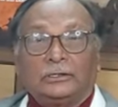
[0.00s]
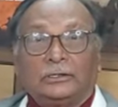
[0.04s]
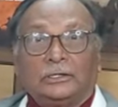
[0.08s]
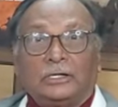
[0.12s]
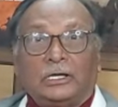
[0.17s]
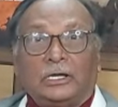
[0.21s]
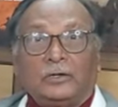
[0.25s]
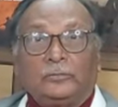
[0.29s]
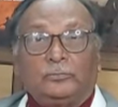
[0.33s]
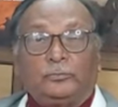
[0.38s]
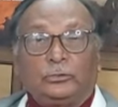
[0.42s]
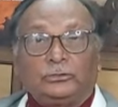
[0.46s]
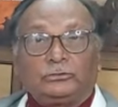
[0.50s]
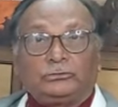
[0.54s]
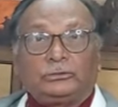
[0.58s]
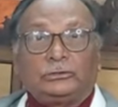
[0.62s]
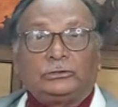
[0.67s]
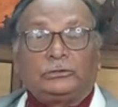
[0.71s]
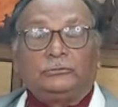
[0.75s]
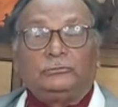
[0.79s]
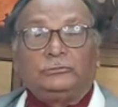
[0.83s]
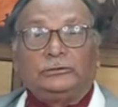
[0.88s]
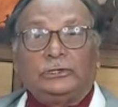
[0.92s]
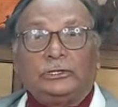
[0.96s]
and pushed
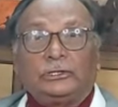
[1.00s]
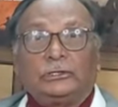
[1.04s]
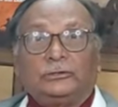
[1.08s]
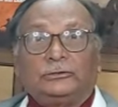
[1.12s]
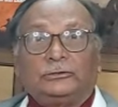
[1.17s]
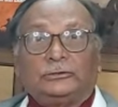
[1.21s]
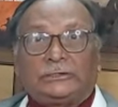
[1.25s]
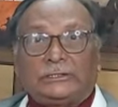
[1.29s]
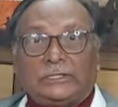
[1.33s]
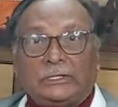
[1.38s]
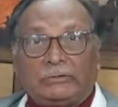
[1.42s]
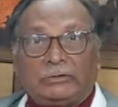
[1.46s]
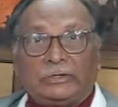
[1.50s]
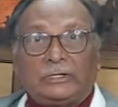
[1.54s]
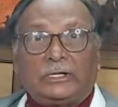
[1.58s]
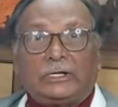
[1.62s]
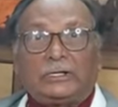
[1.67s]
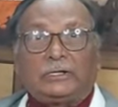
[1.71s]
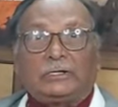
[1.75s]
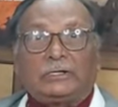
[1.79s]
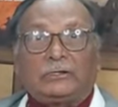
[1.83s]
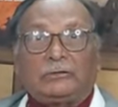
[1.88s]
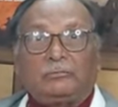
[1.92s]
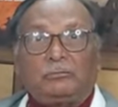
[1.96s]
in nearly
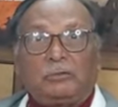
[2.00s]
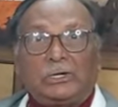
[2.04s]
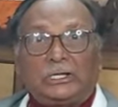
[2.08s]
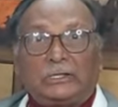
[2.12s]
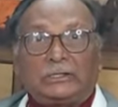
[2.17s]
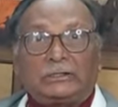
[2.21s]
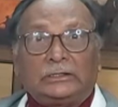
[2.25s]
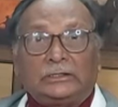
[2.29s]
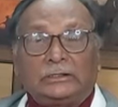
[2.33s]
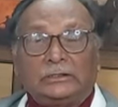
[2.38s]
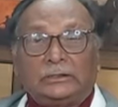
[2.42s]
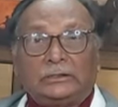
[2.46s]
700 men.